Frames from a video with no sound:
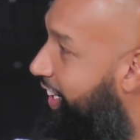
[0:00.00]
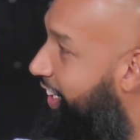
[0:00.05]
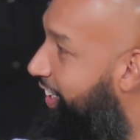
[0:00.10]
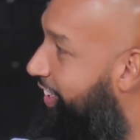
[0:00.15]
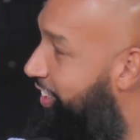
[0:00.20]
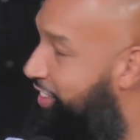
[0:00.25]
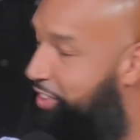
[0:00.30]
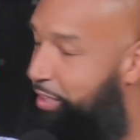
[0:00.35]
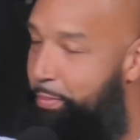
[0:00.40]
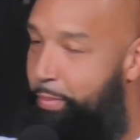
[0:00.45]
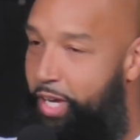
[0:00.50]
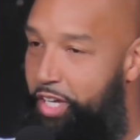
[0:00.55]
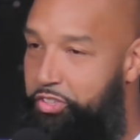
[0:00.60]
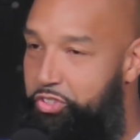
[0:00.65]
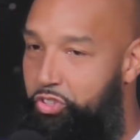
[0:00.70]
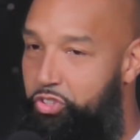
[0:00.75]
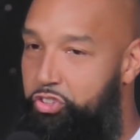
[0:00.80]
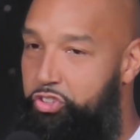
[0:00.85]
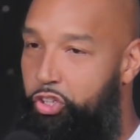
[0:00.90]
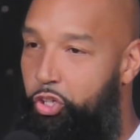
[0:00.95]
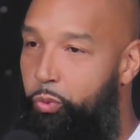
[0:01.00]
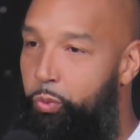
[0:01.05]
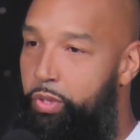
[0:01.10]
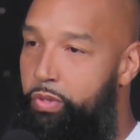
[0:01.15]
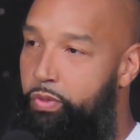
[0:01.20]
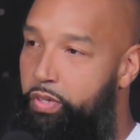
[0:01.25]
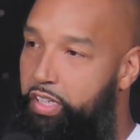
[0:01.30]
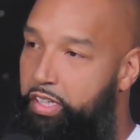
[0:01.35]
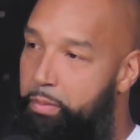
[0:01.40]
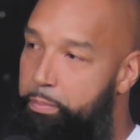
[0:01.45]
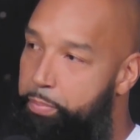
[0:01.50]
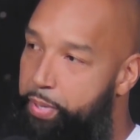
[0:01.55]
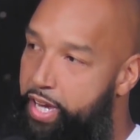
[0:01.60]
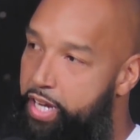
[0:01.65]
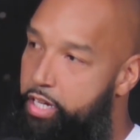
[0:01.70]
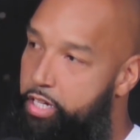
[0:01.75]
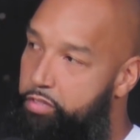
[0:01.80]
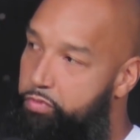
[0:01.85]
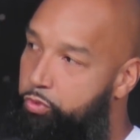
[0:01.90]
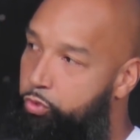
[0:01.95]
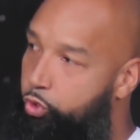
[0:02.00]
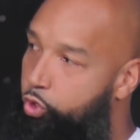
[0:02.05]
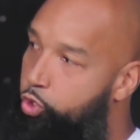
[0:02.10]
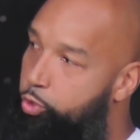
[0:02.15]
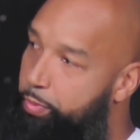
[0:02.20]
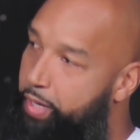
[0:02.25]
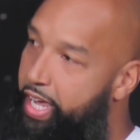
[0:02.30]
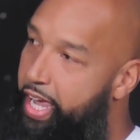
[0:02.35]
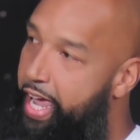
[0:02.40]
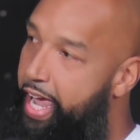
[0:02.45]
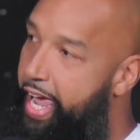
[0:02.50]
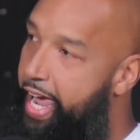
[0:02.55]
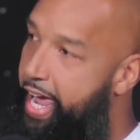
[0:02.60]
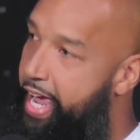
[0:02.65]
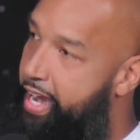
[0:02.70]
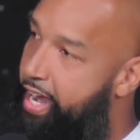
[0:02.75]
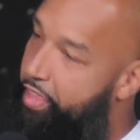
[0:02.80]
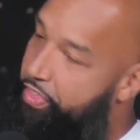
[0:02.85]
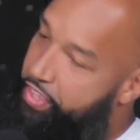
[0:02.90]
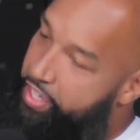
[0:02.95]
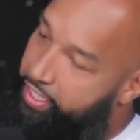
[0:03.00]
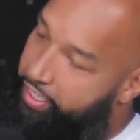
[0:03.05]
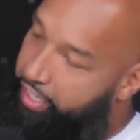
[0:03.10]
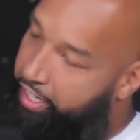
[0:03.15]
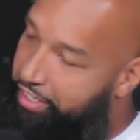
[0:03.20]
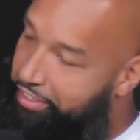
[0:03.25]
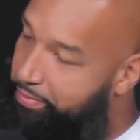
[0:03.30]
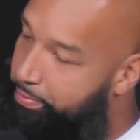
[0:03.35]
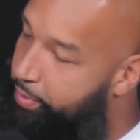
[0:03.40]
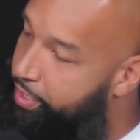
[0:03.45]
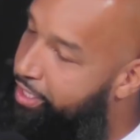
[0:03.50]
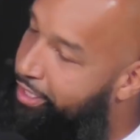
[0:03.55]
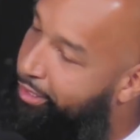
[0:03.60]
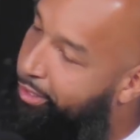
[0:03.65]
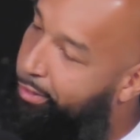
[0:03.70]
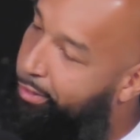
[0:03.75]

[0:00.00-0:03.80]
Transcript: this semester? So we were a competitive group. And I think us being